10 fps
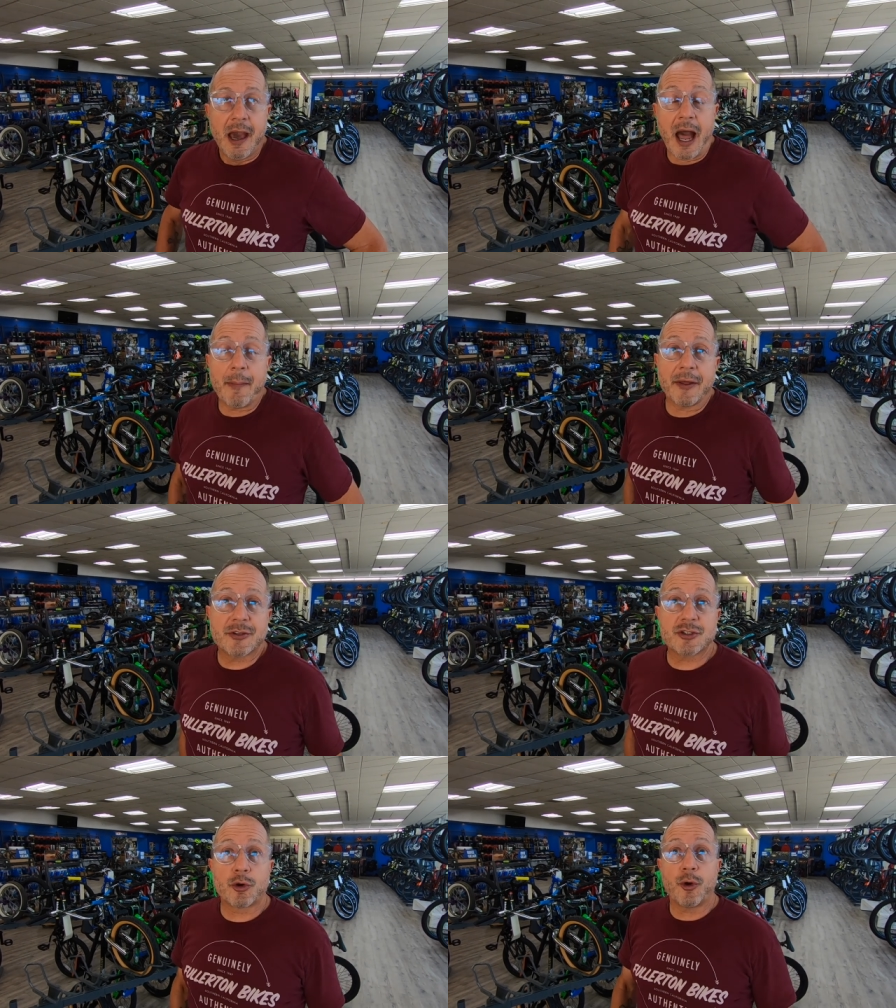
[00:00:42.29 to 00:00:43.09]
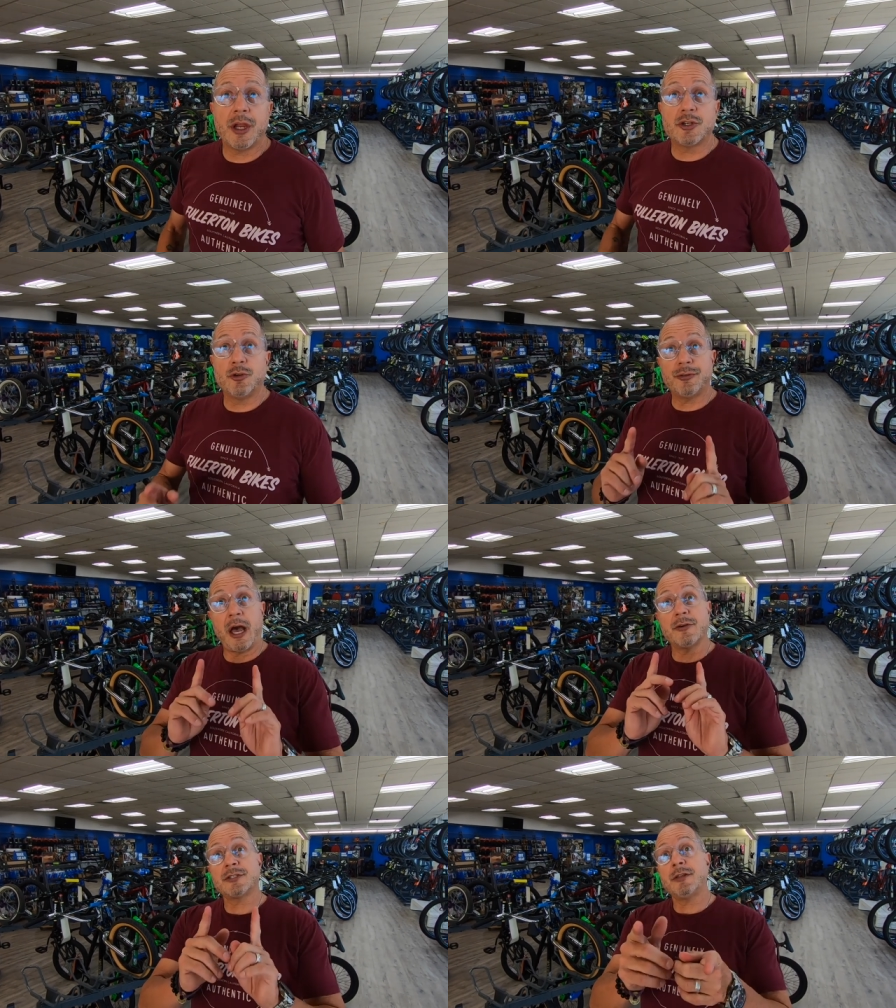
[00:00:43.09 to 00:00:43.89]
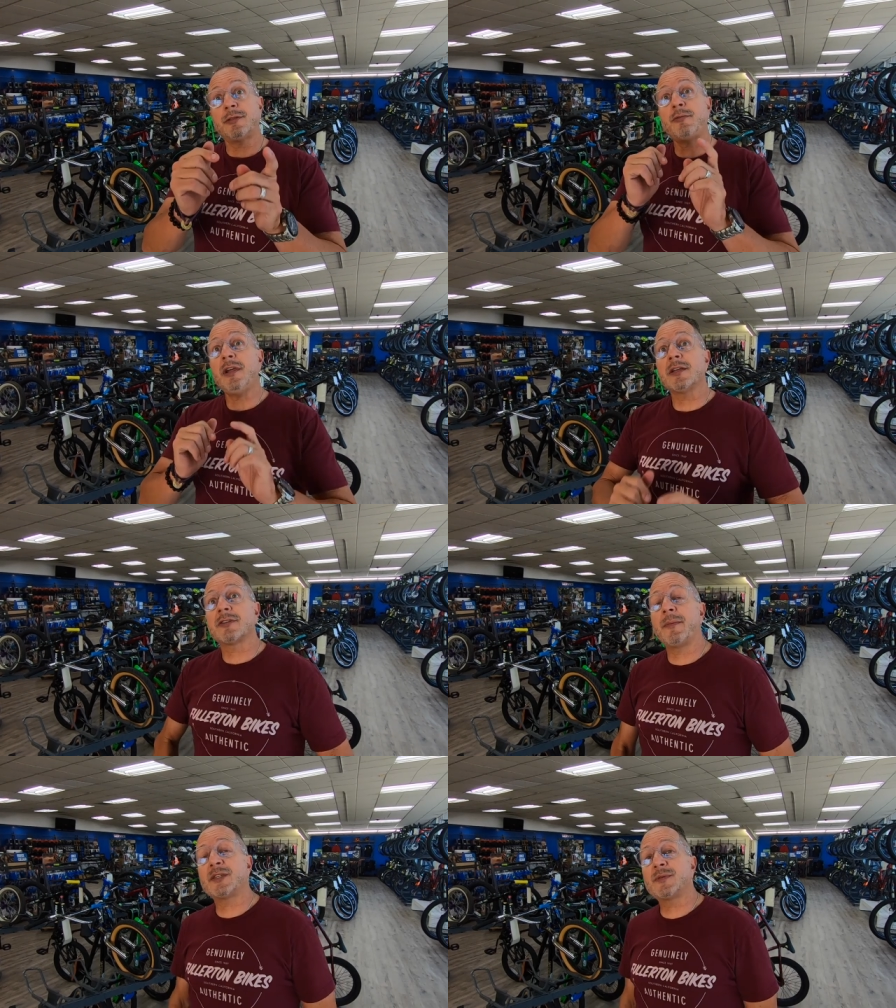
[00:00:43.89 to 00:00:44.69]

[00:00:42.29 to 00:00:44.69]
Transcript: I bought the store in 2003, so that